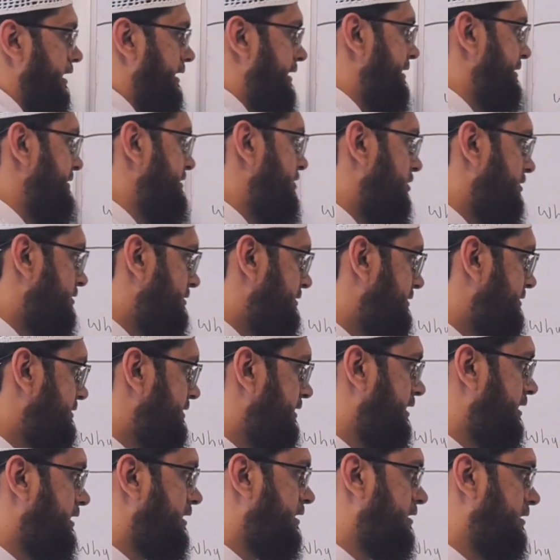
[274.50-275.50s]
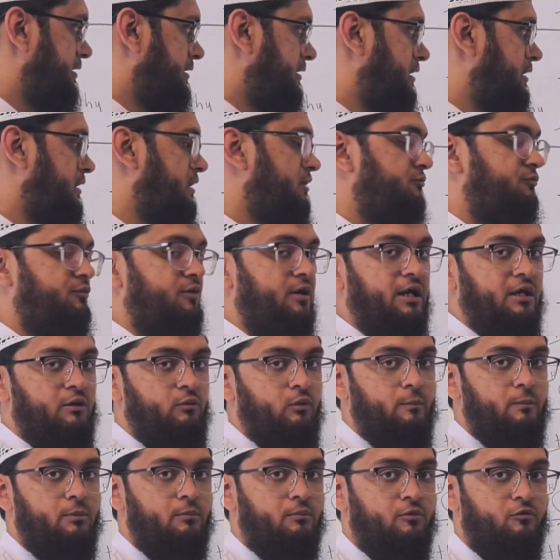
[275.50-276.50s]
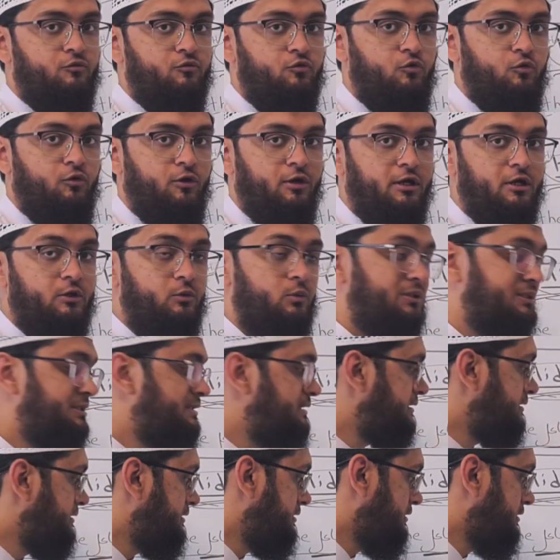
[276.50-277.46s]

it does not say that the fa'il will be marfu. It will